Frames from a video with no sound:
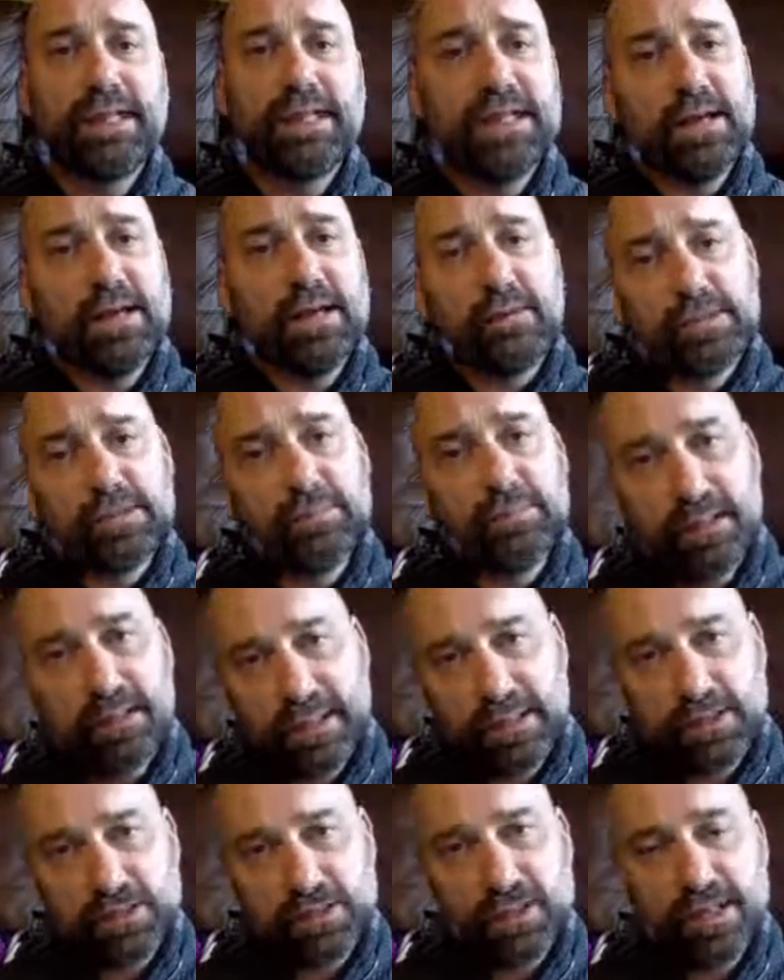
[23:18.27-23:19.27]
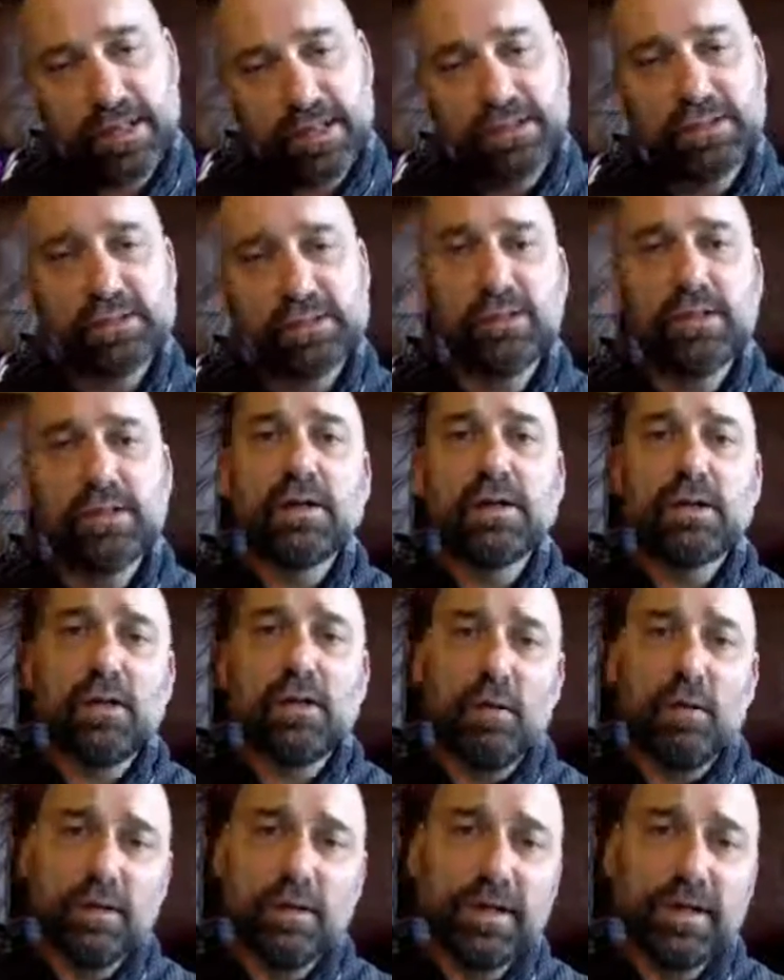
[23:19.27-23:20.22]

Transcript: He noted my interest, got